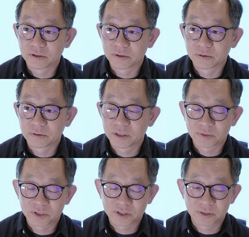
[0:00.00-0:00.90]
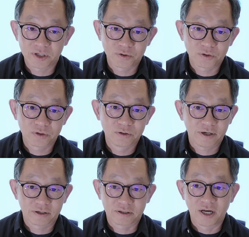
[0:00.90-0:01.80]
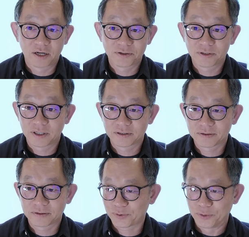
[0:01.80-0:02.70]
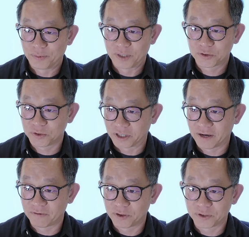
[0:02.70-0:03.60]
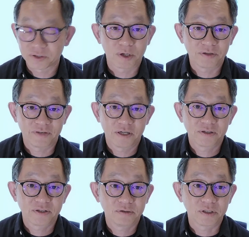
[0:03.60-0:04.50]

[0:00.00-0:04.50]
some substantial technology that's pretty much in every smart device out there